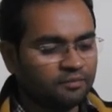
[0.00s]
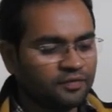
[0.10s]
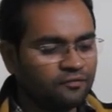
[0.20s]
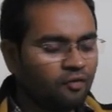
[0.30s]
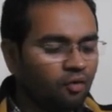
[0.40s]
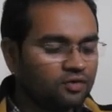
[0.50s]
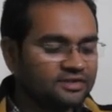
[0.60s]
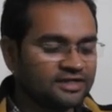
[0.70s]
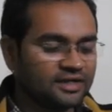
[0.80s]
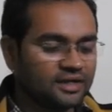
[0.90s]
Before
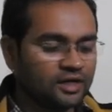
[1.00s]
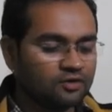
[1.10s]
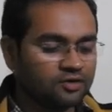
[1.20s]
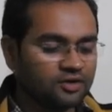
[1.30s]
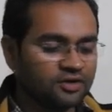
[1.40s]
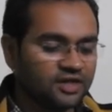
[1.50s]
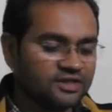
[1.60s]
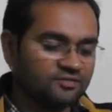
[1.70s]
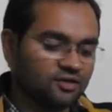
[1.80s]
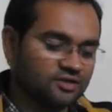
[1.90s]
setting out on a
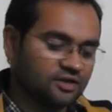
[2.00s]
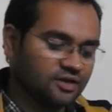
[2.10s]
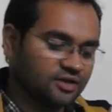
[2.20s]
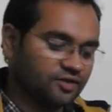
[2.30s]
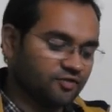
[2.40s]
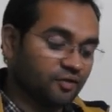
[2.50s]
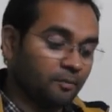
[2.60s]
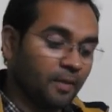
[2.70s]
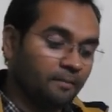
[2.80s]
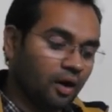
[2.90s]
day's fossil hunting,
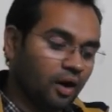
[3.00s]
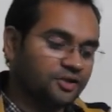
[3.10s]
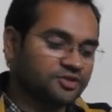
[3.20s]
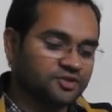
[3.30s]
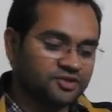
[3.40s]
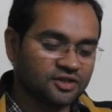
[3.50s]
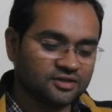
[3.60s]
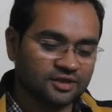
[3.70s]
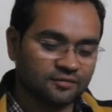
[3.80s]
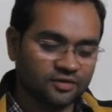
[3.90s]
remember to tell
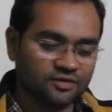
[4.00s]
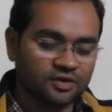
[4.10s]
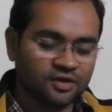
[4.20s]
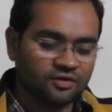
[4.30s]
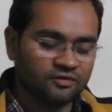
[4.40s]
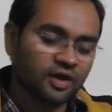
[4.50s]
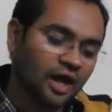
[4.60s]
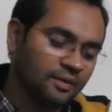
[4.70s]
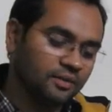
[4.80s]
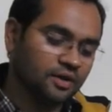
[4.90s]
someone
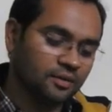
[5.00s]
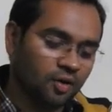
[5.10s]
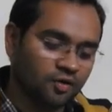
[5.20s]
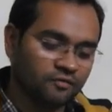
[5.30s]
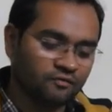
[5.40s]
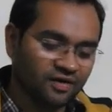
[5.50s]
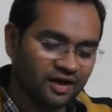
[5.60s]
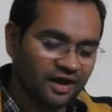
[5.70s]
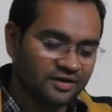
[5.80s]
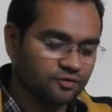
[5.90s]
reliable about
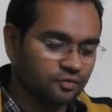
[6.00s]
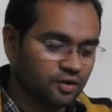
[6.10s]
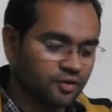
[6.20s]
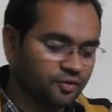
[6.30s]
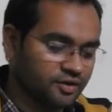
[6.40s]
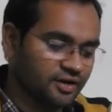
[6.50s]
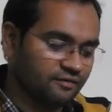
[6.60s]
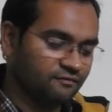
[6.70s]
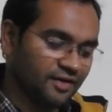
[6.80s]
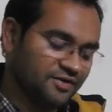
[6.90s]
where you are going
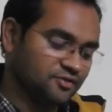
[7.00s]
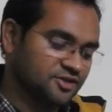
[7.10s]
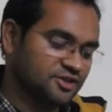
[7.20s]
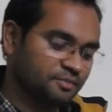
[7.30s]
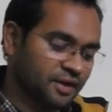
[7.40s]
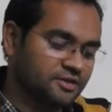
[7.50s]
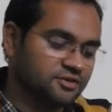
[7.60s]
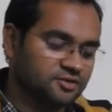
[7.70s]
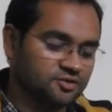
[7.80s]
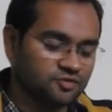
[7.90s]
and when you
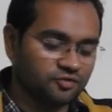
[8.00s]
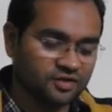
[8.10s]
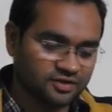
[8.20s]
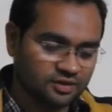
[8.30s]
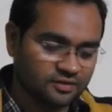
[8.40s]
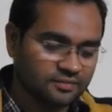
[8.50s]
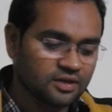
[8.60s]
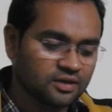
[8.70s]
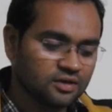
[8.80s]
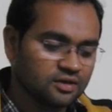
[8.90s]
expect to return.
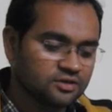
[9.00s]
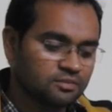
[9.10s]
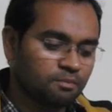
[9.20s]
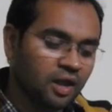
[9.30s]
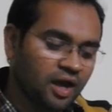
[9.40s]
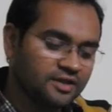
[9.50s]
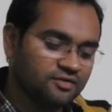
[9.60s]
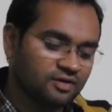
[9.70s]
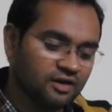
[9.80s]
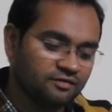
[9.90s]
Supply
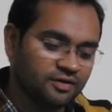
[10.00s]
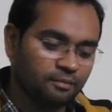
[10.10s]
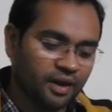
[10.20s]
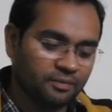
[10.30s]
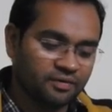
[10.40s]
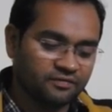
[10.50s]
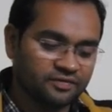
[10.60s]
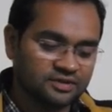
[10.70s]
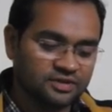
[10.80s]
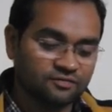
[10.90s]
the relevant map
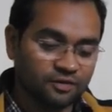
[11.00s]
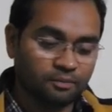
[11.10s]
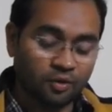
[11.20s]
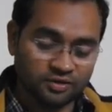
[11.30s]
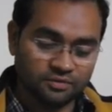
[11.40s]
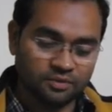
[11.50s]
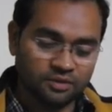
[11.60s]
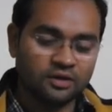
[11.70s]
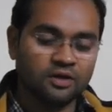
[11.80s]
references where possible.